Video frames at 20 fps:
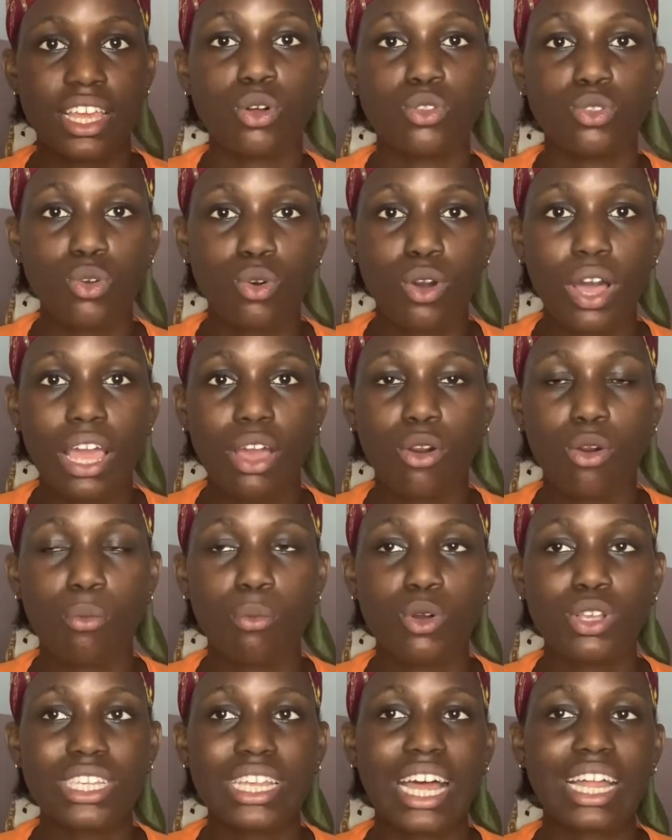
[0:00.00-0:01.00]
Though I
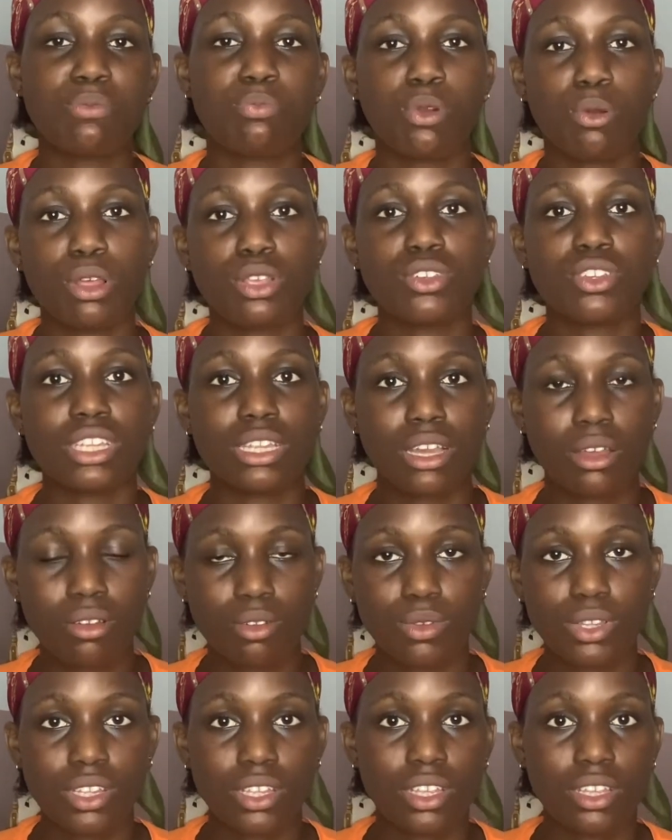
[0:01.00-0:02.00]
almost had problems
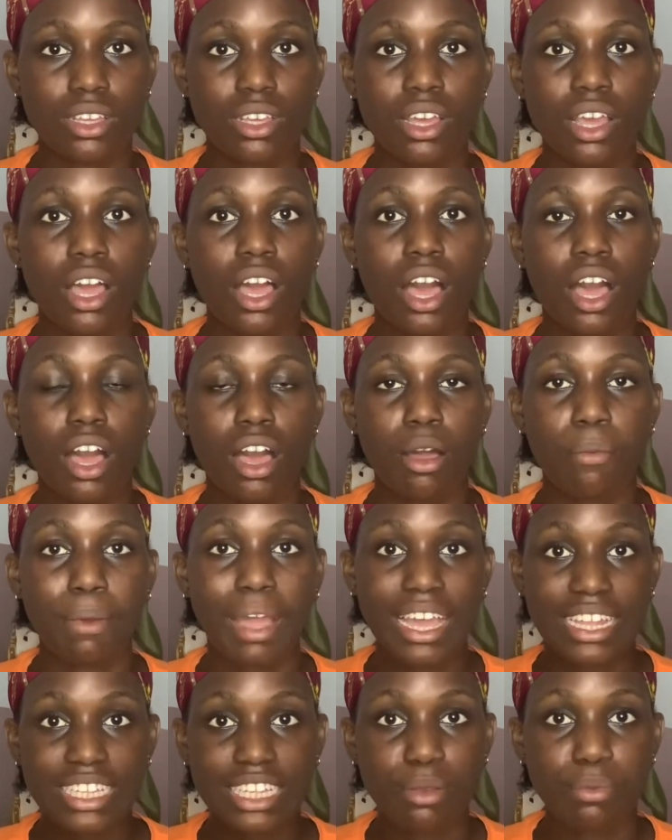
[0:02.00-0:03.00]
with the
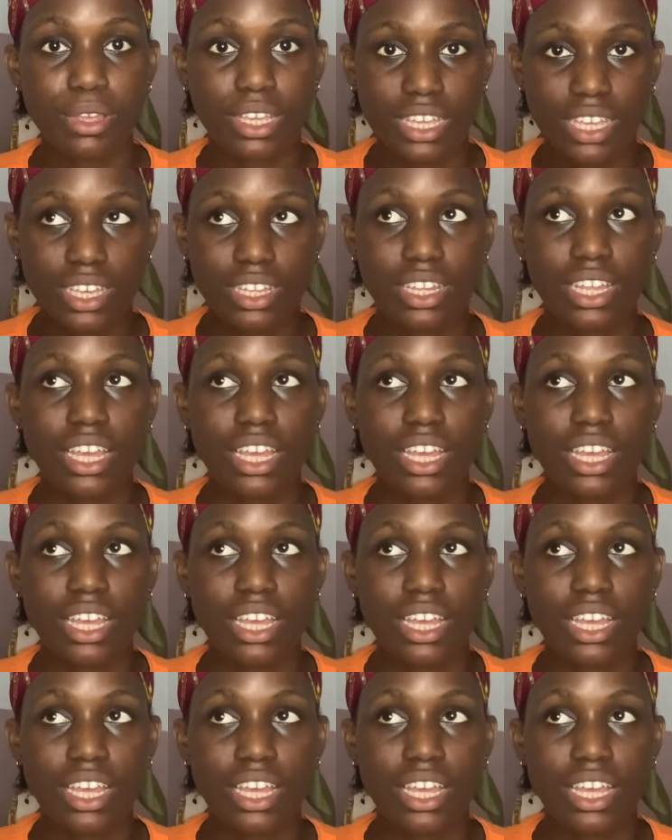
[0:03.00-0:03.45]
item again.